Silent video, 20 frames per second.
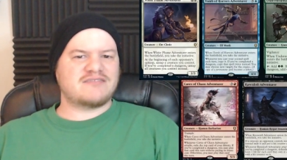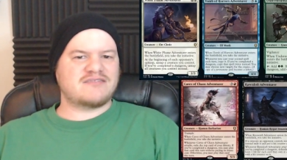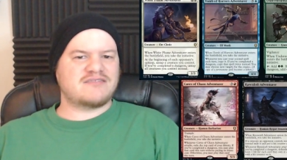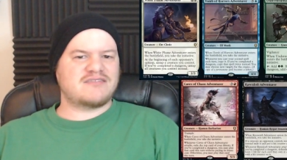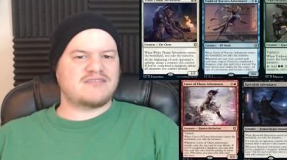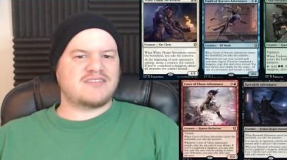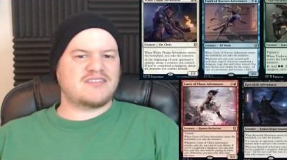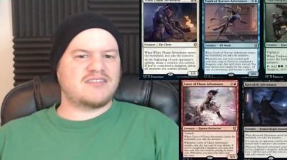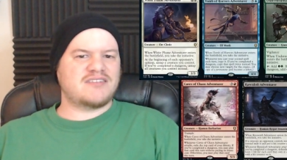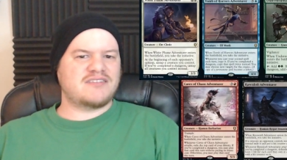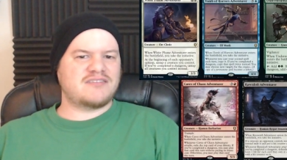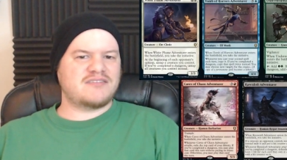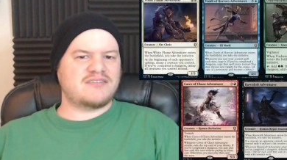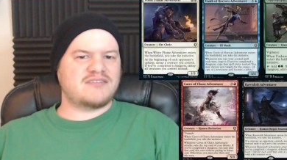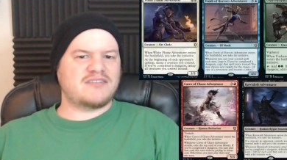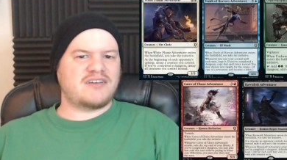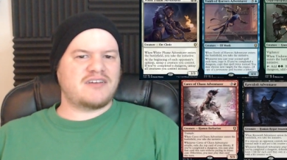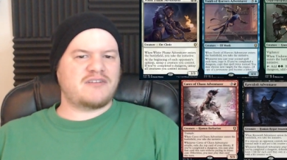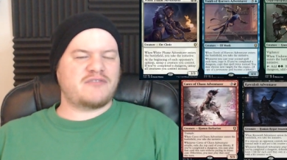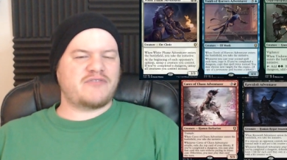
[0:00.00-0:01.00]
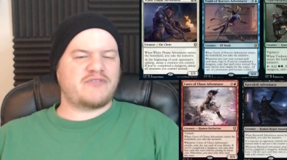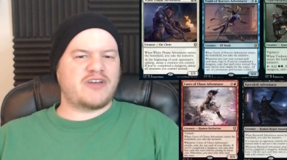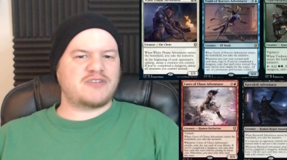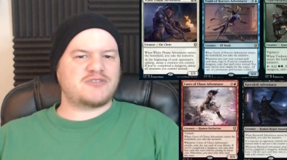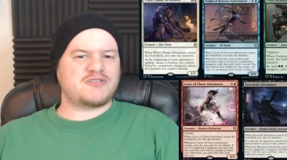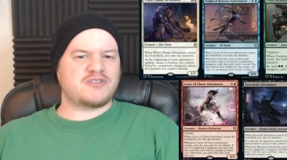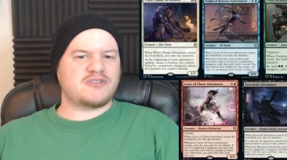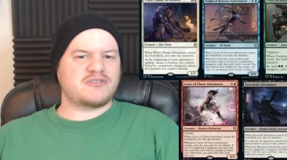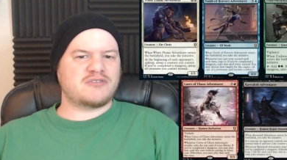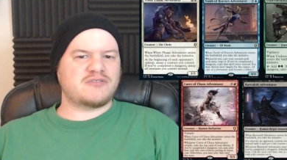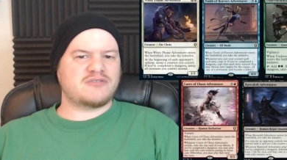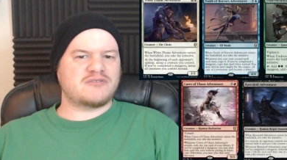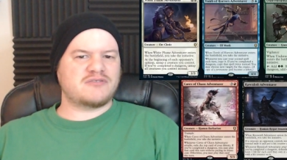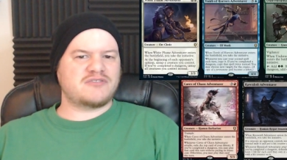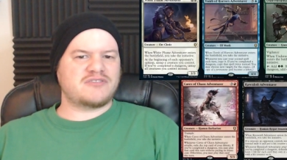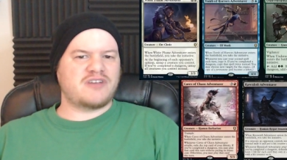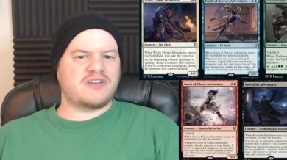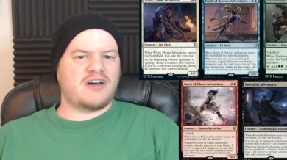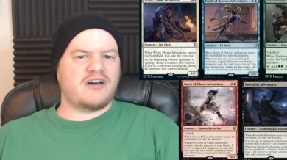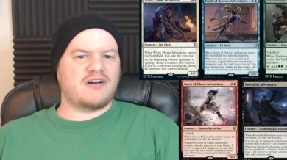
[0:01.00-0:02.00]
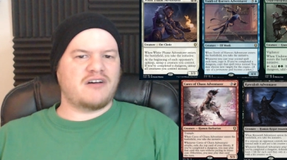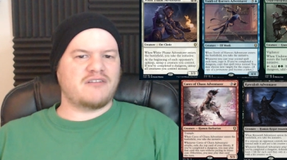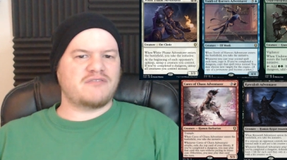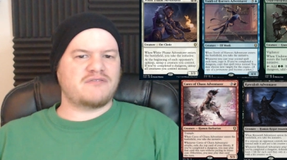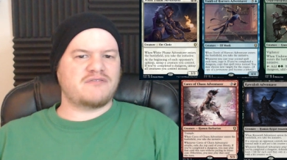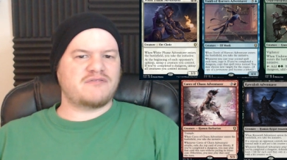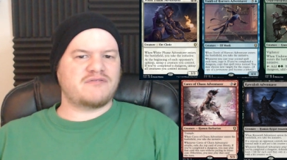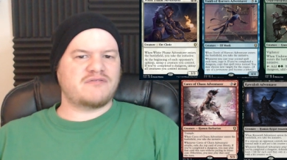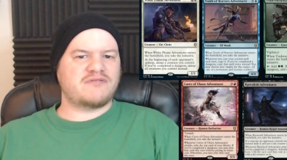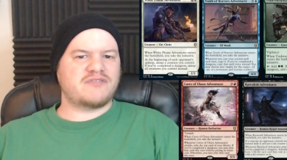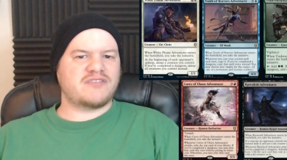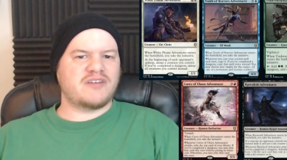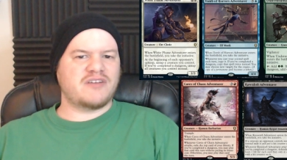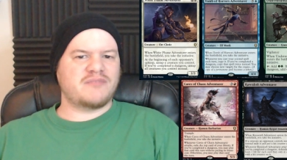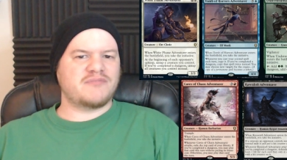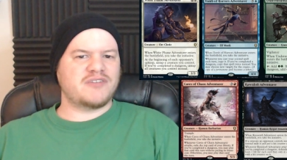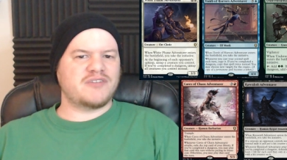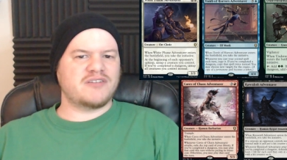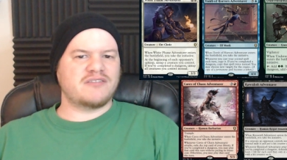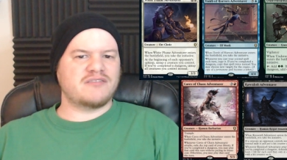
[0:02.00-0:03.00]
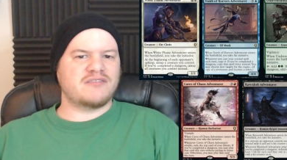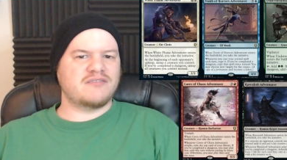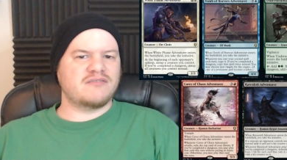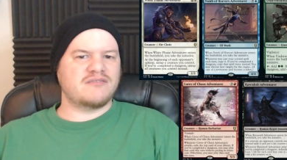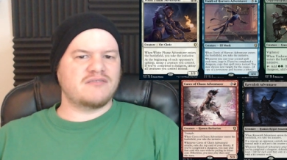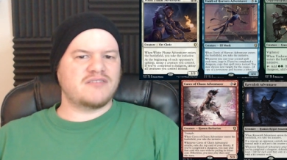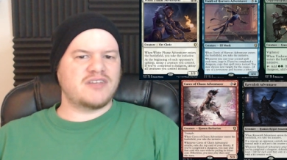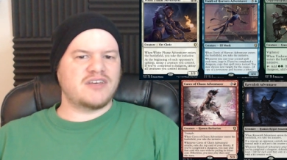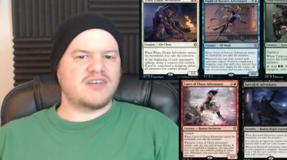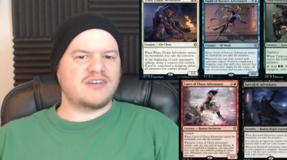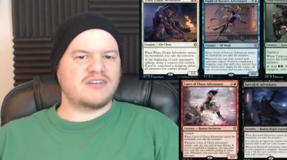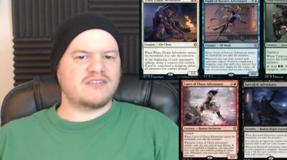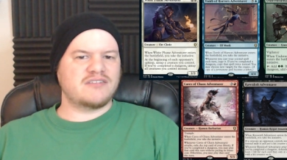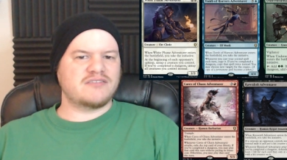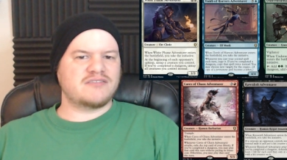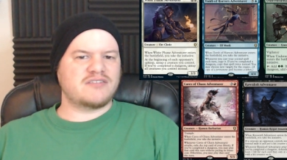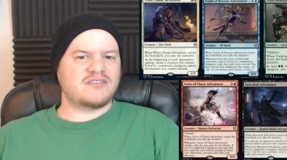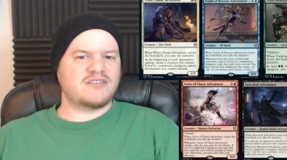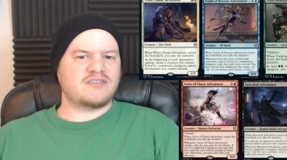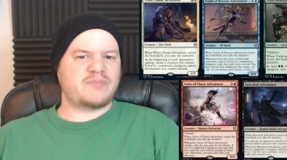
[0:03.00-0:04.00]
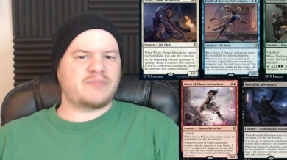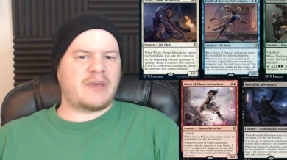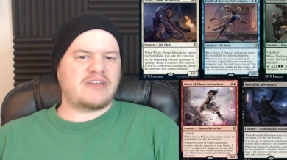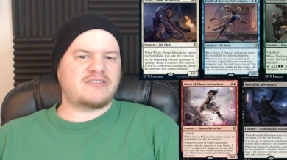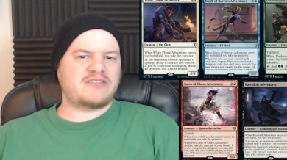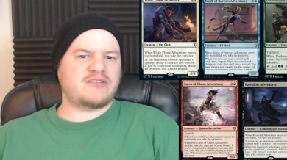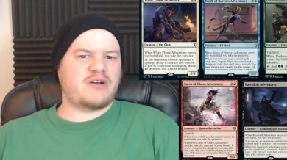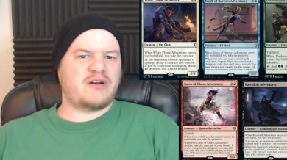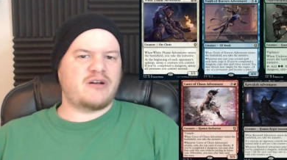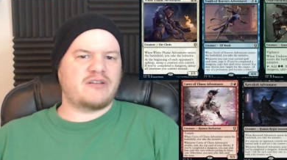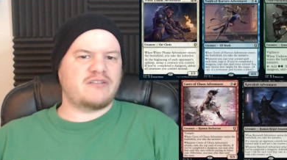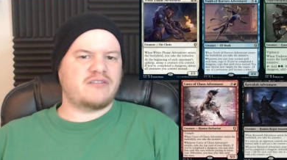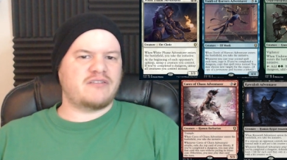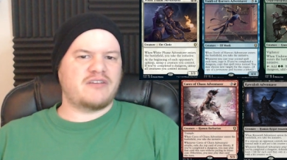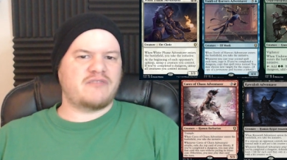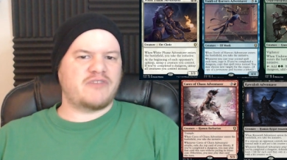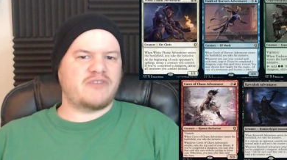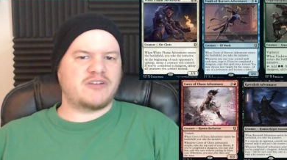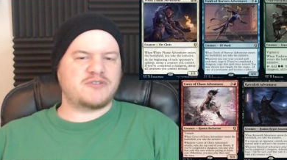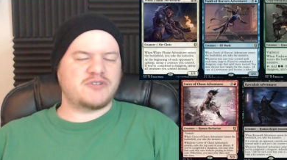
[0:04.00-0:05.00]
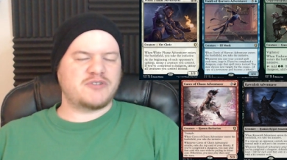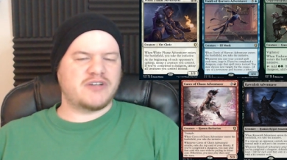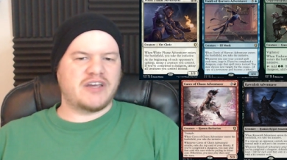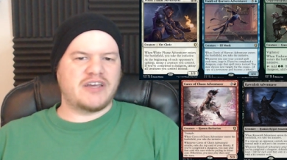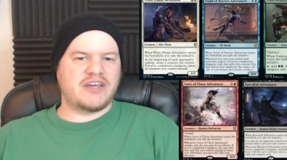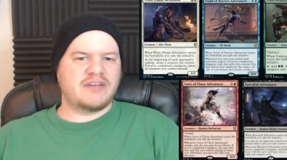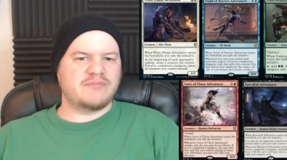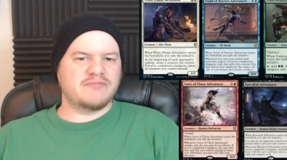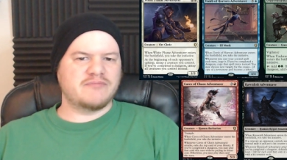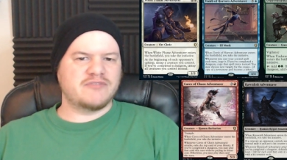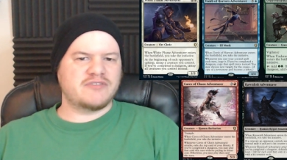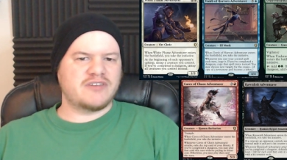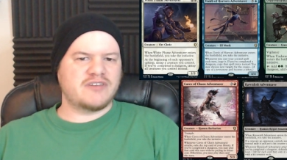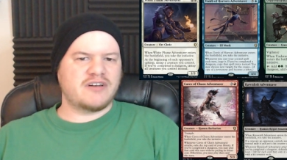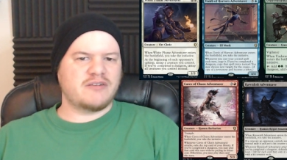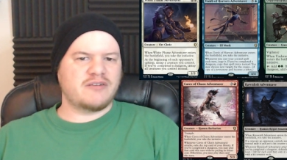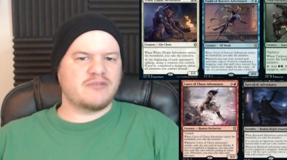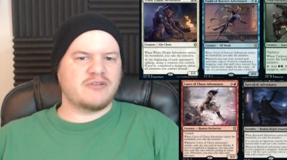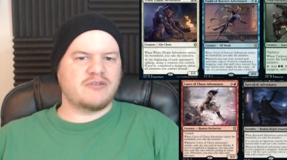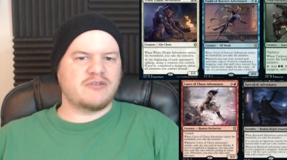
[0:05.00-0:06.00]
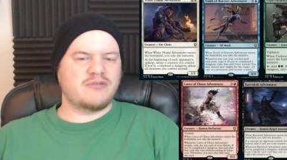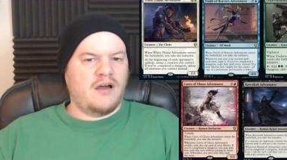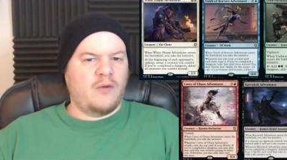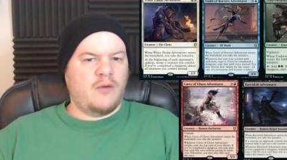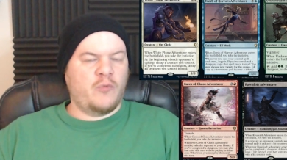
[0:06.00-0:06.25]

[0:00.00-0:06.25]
The adventure stuff. something things. It's based on adventure names. I don't know.